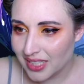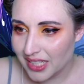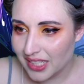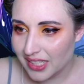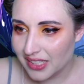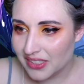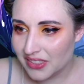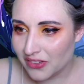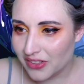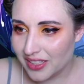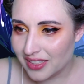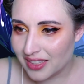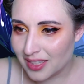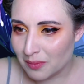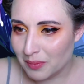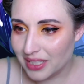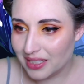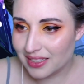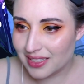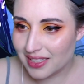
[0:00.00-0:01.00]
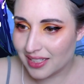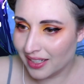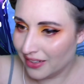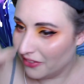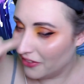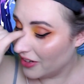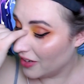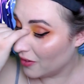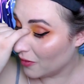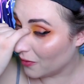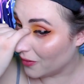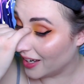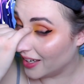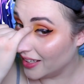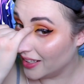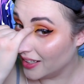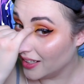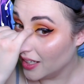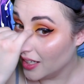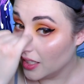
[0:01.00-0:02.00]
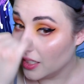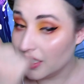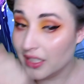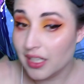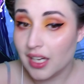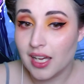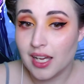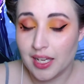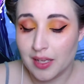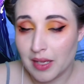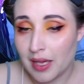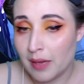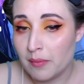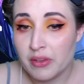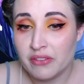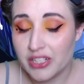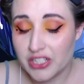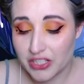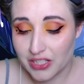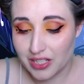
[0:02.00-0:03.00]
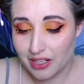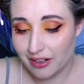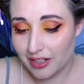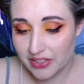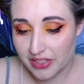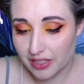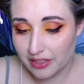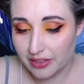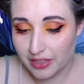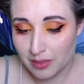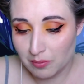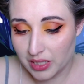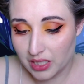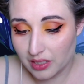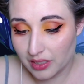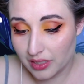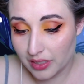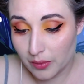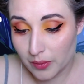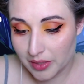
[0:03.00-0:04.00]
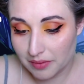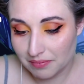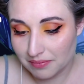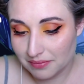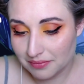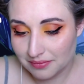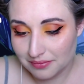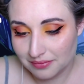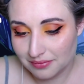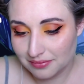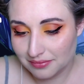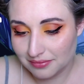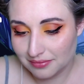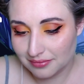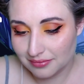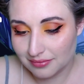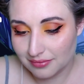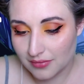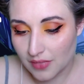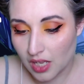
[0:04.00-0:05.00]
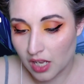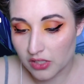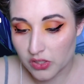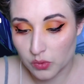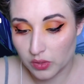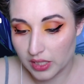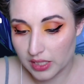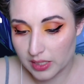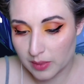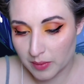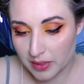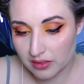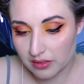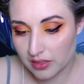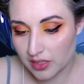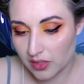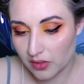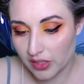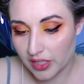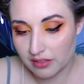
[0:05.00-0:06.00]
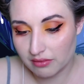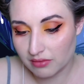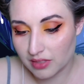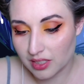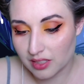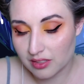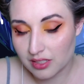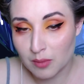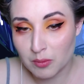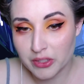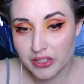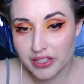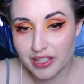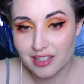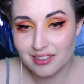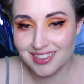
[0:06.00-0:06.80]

don't eat the meat, it's unfair, right? Yeah, I'm a vegetarian, so I don't eat meat anyway. Also a lesbian, so like, there's double that.